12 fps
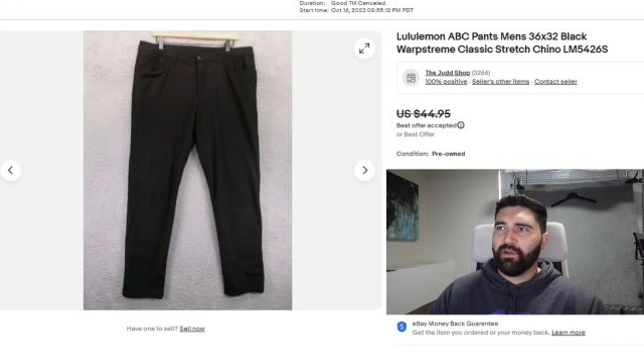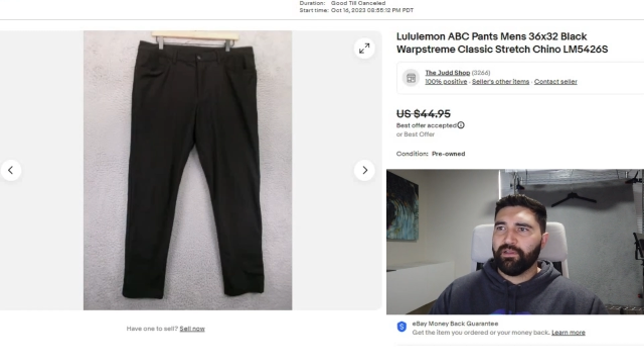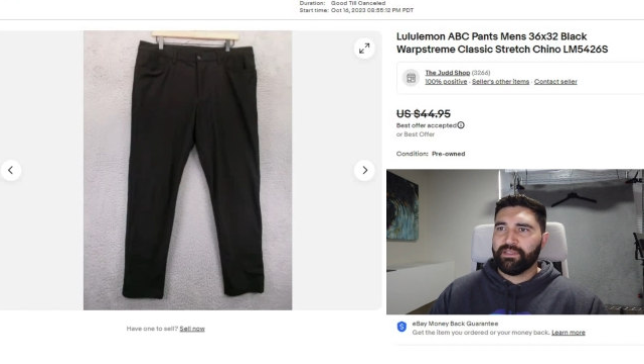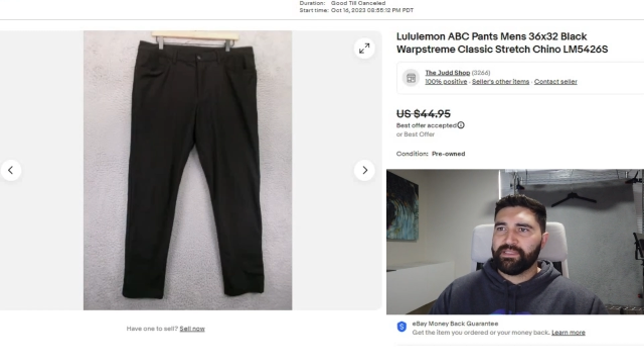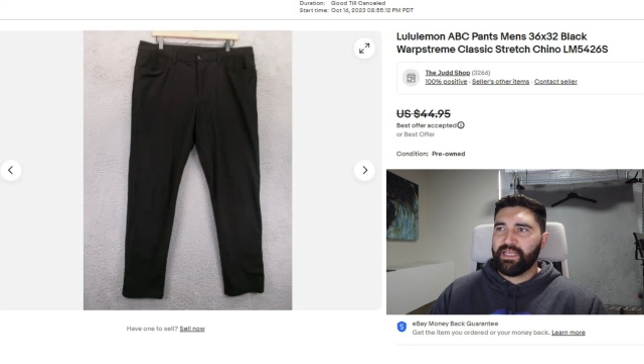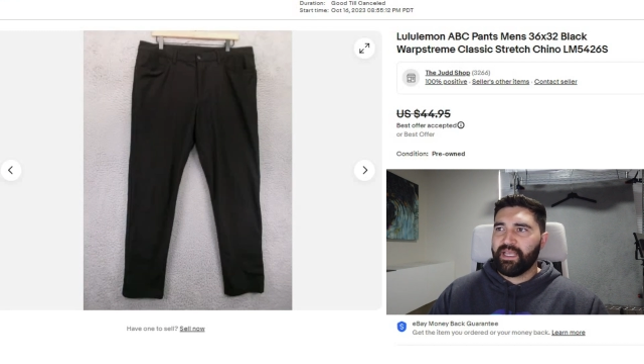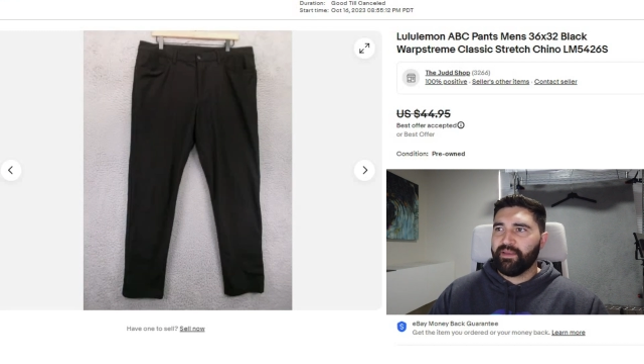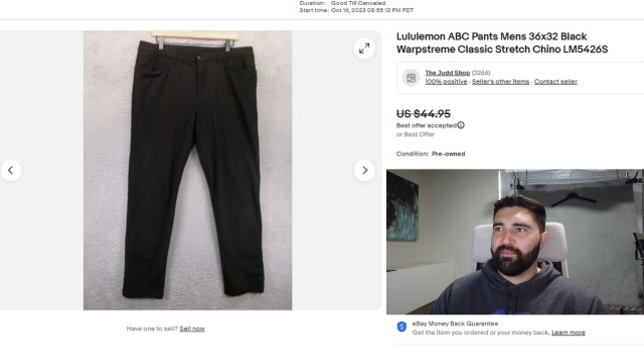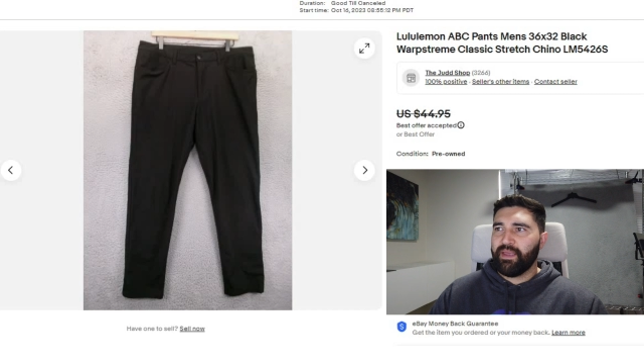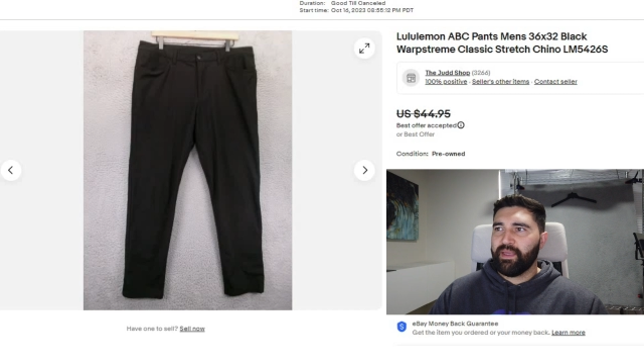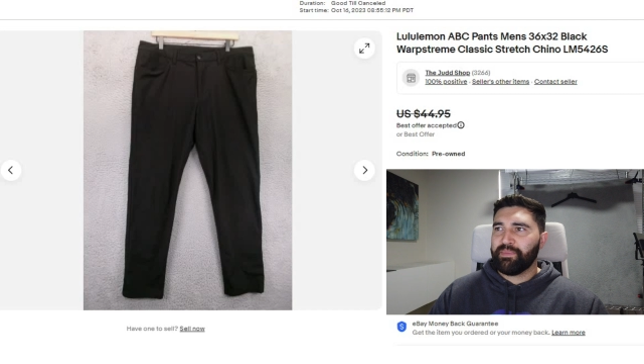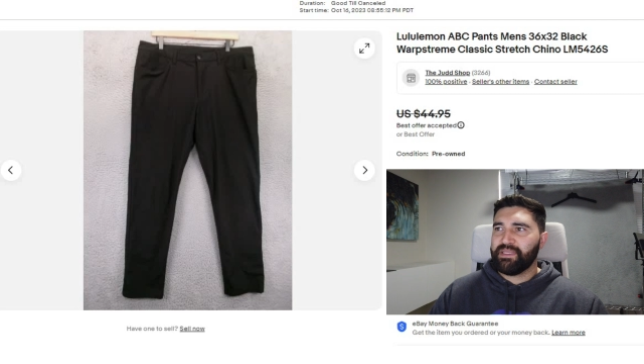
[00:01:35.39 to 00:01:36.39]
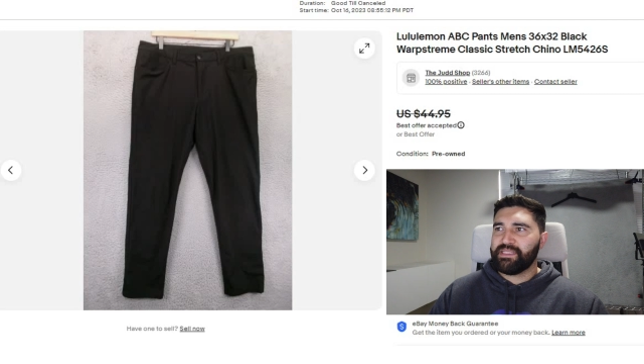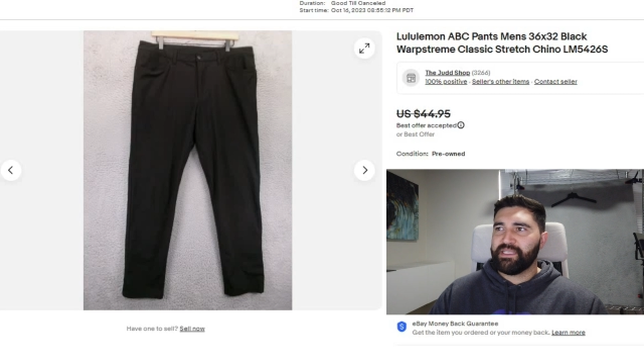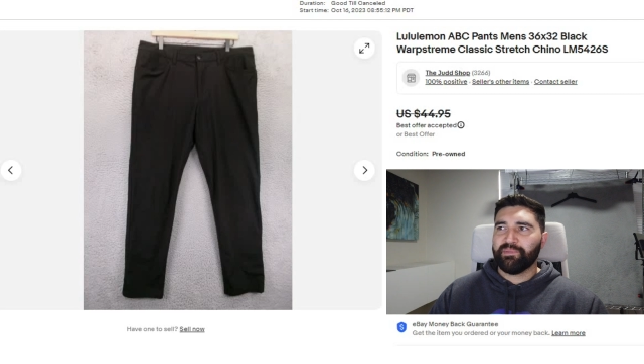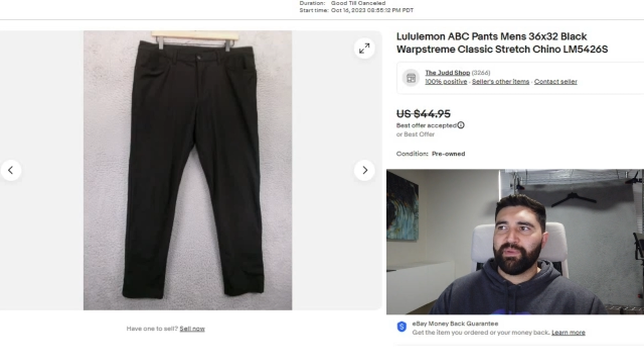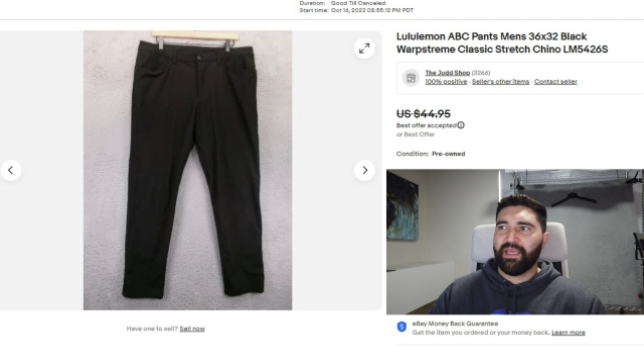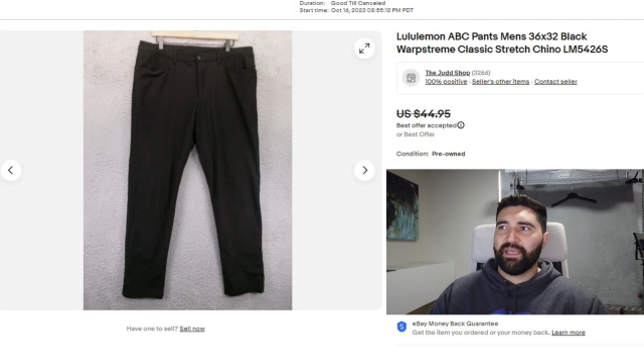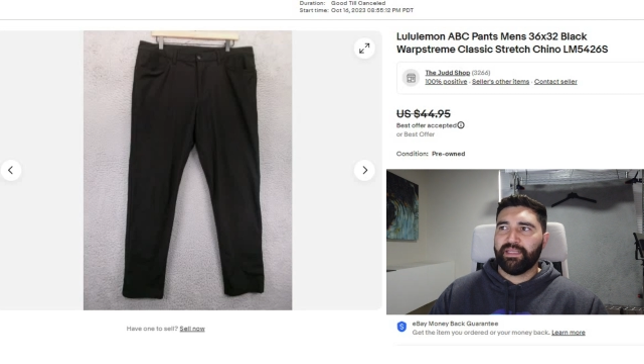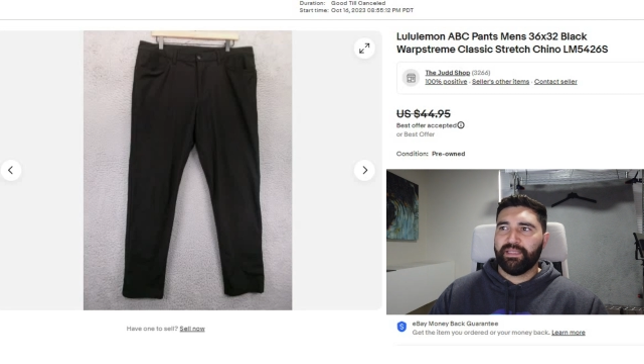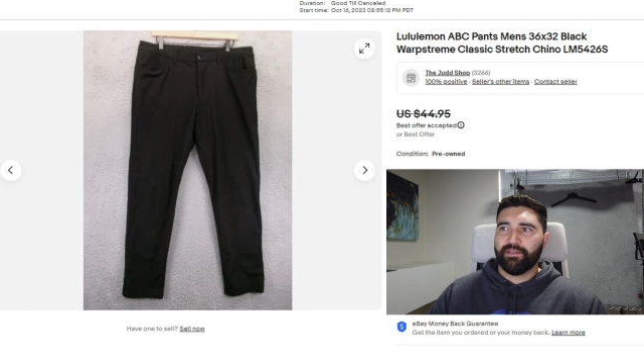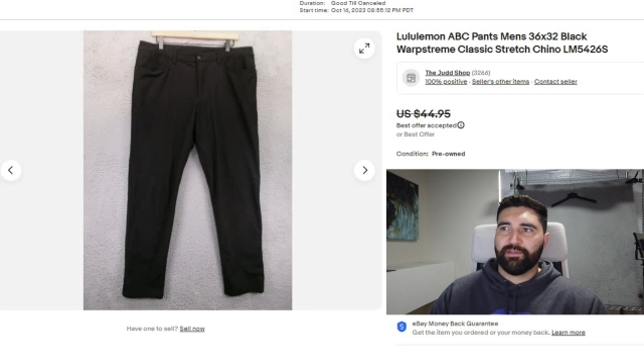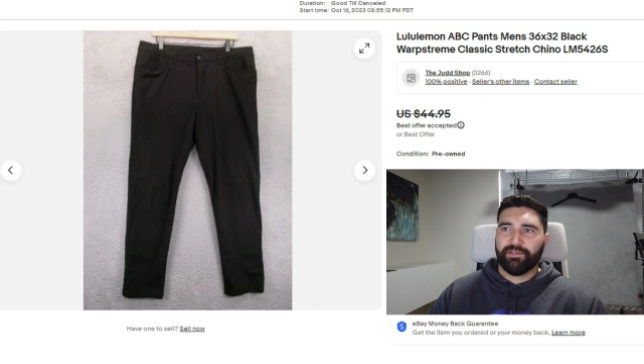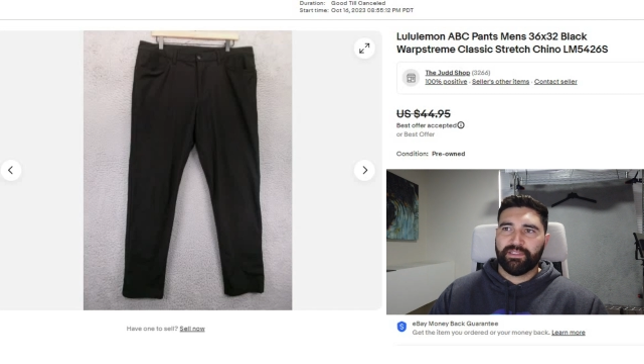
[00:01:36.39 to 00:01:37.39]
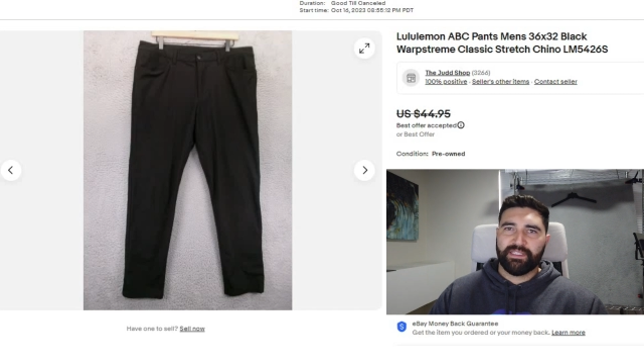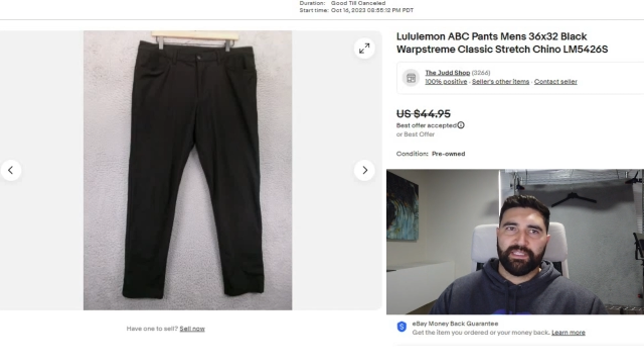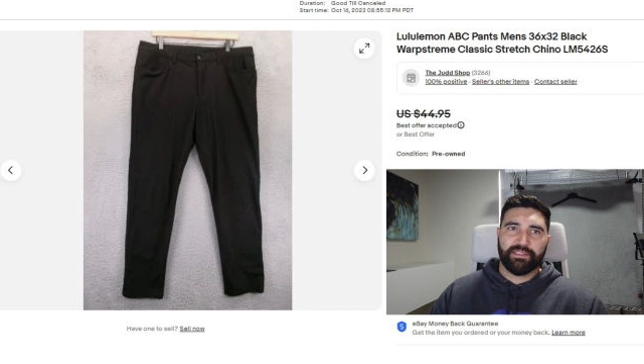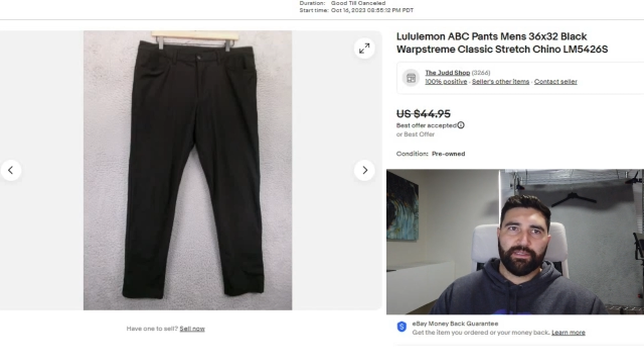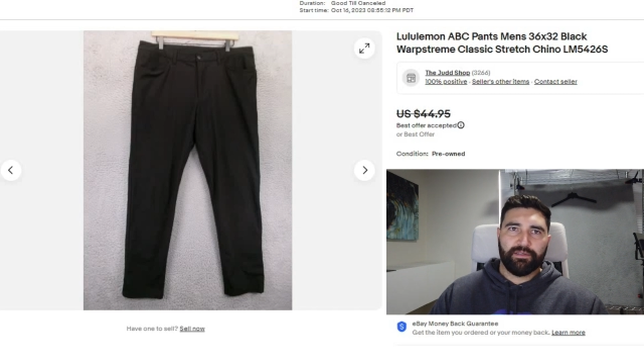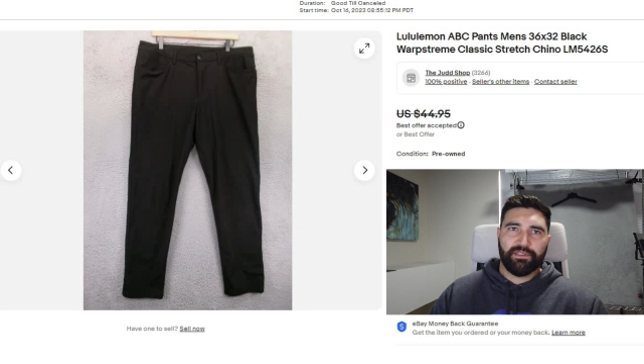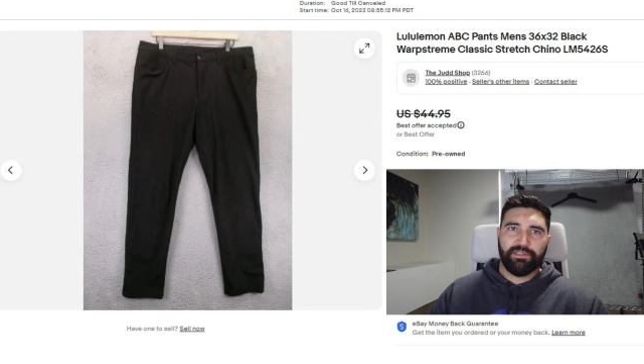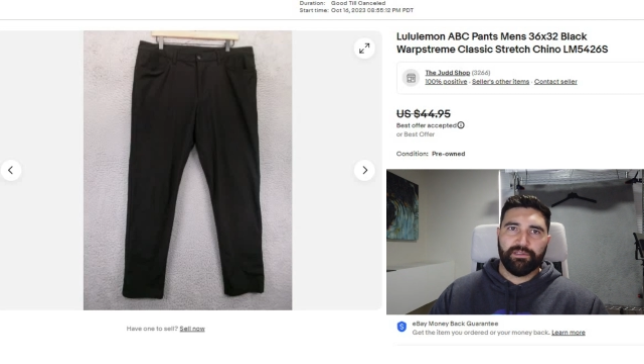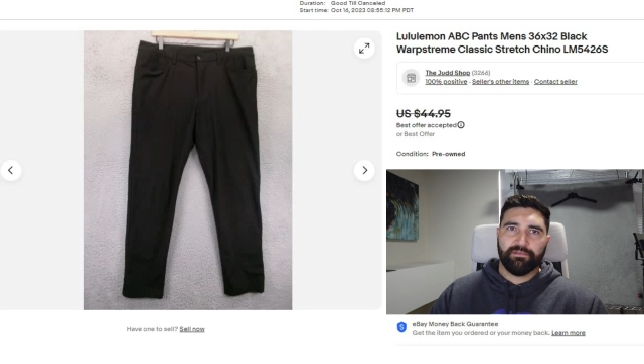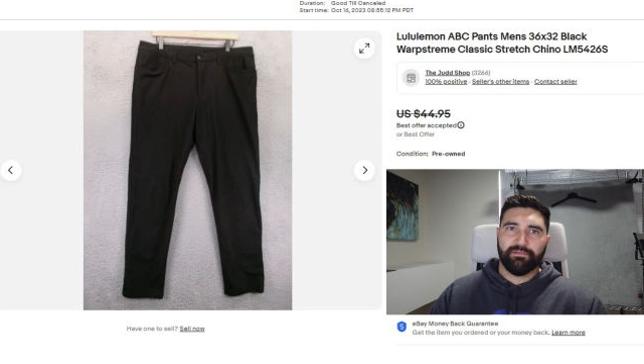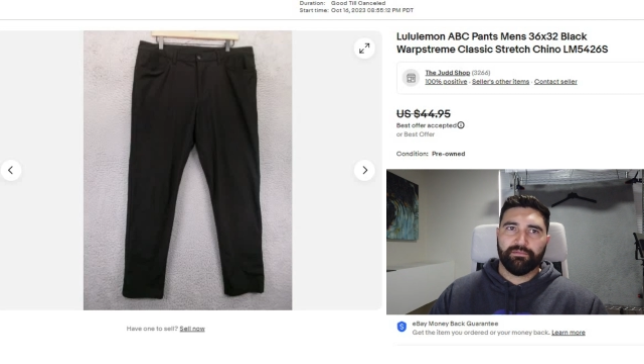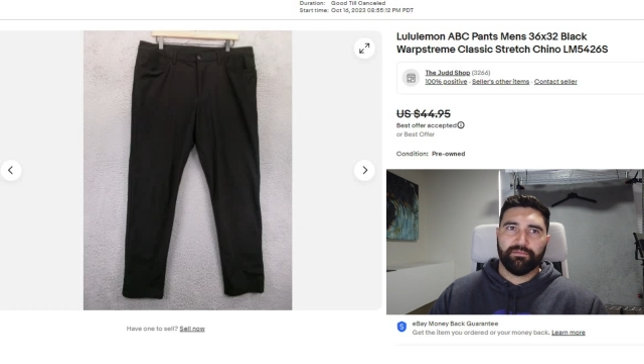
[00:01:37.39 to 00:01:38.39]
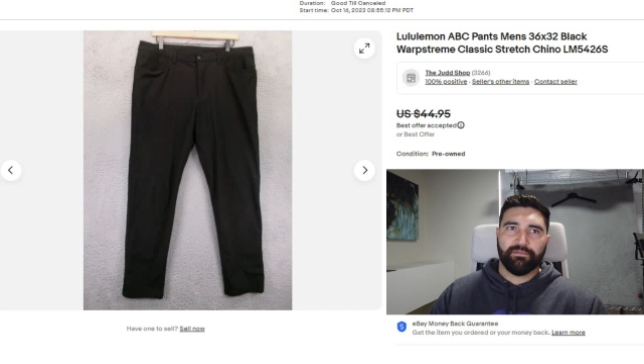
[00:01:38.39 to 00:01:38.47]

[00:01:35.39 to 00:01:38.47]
all the same ABC pant in 36-32.